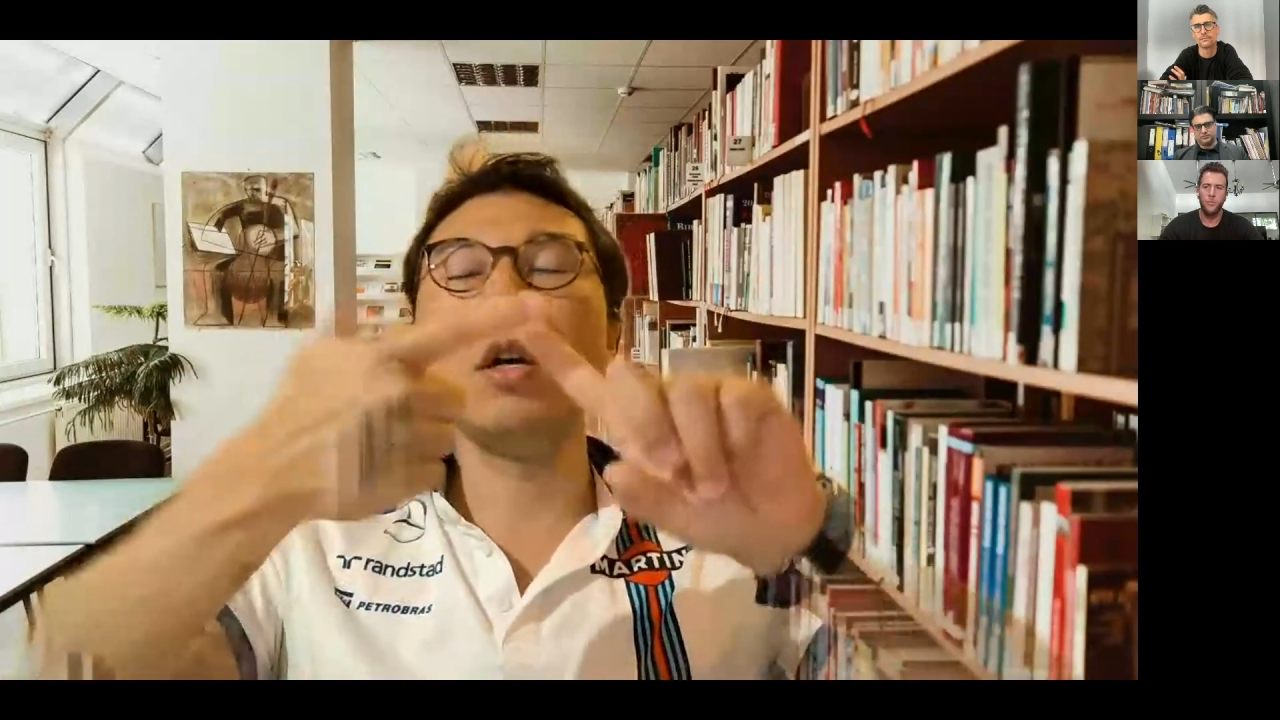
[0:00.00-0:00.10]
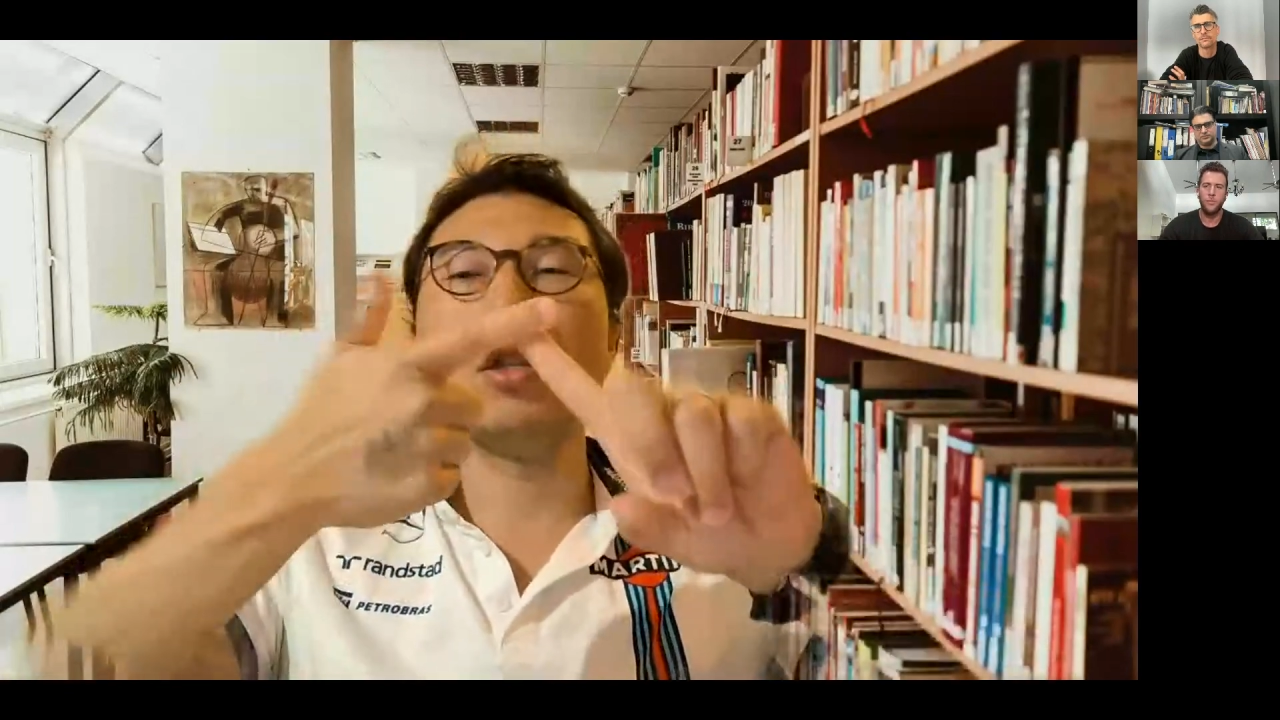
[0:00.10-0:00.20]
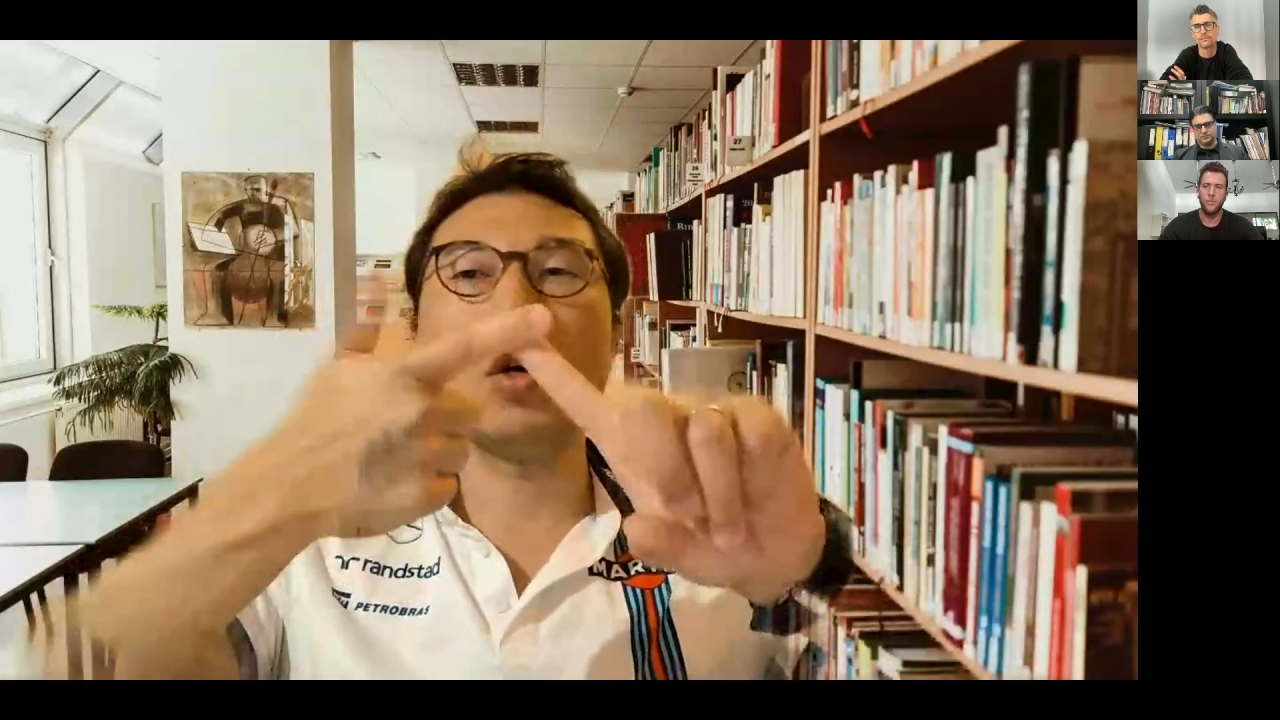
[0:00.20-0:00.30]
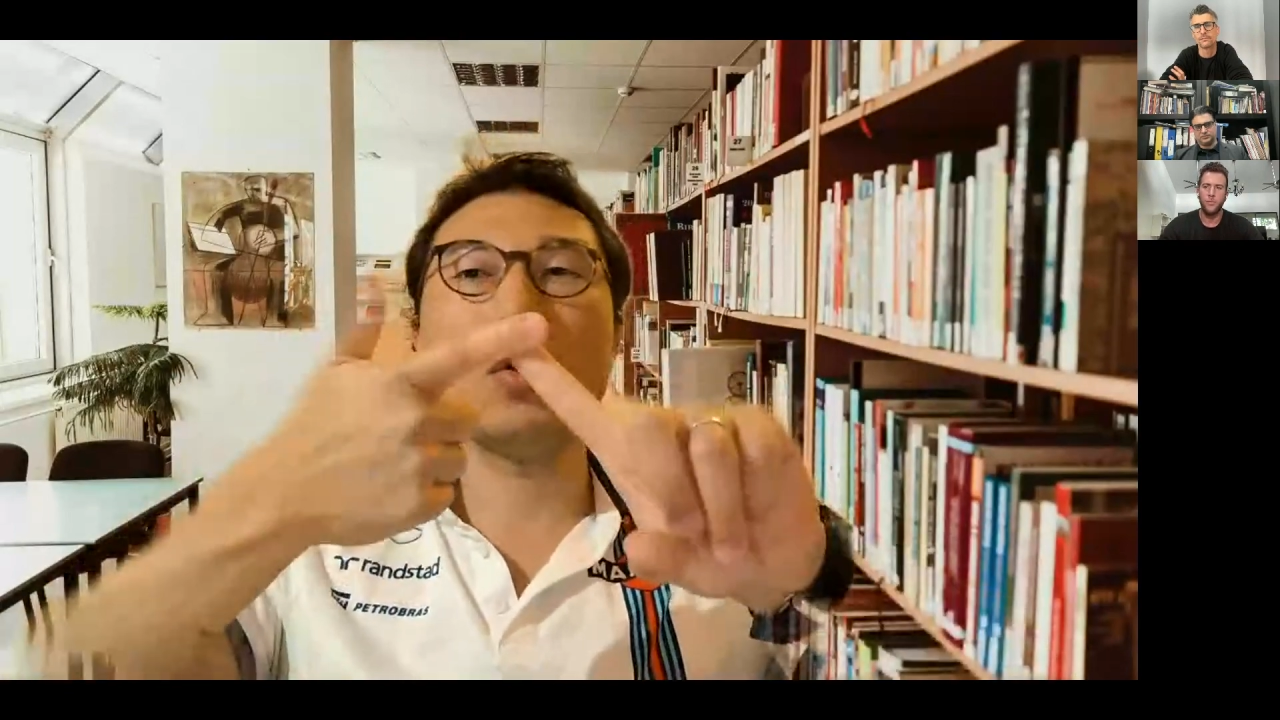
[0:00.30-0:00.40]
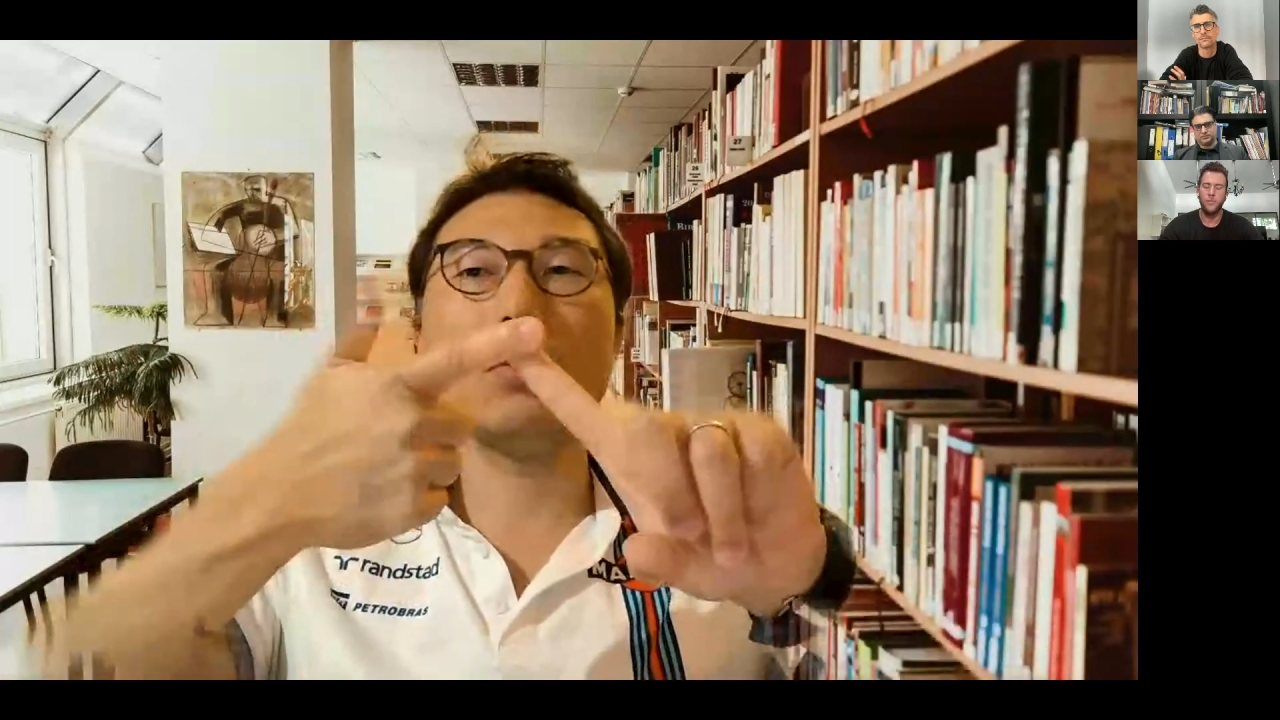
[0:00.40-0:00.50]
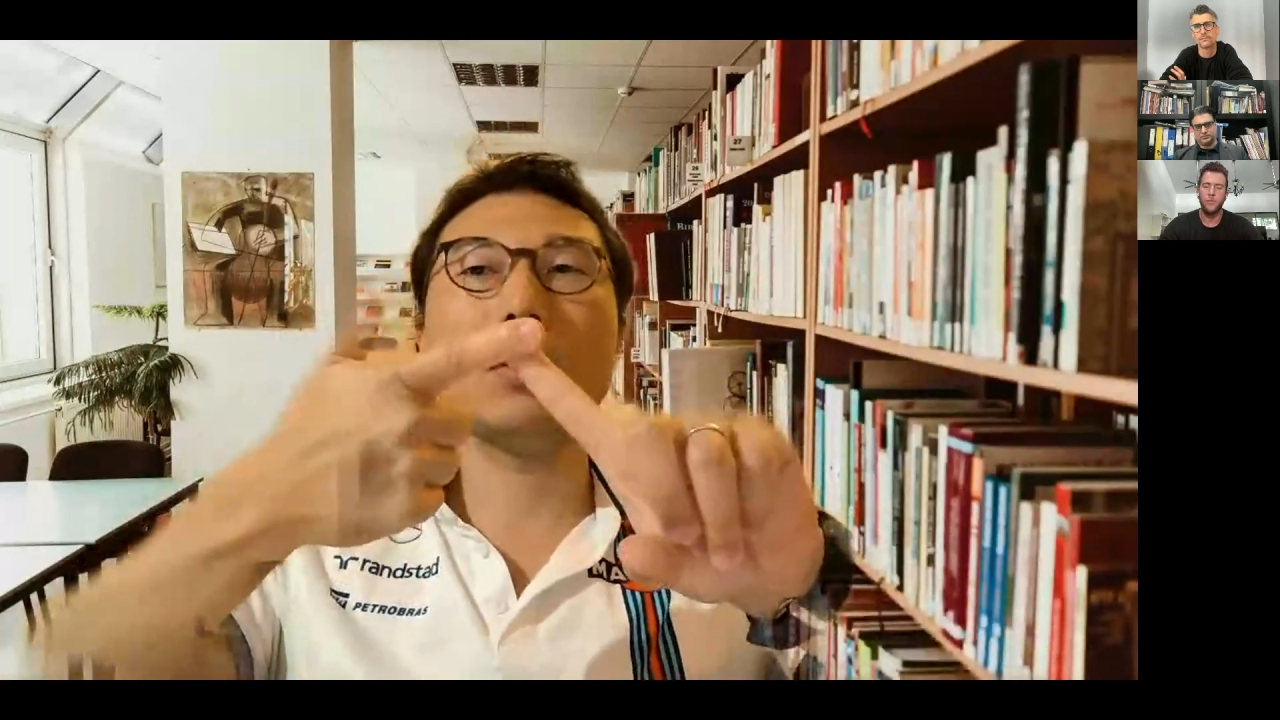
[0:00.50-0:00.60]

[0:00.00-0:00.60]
token